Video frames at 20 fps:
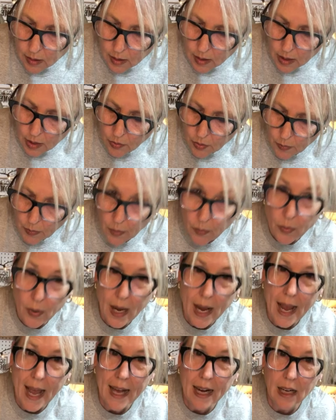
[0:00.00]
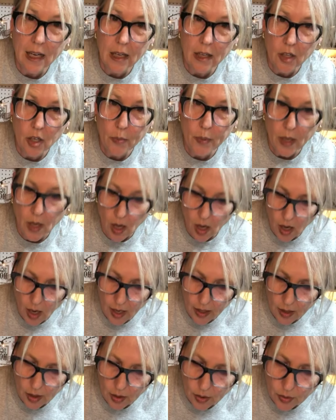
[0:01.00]
And remember, I had a little bit of
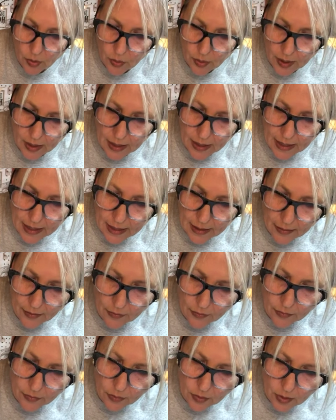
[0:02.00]
hot glue that kind of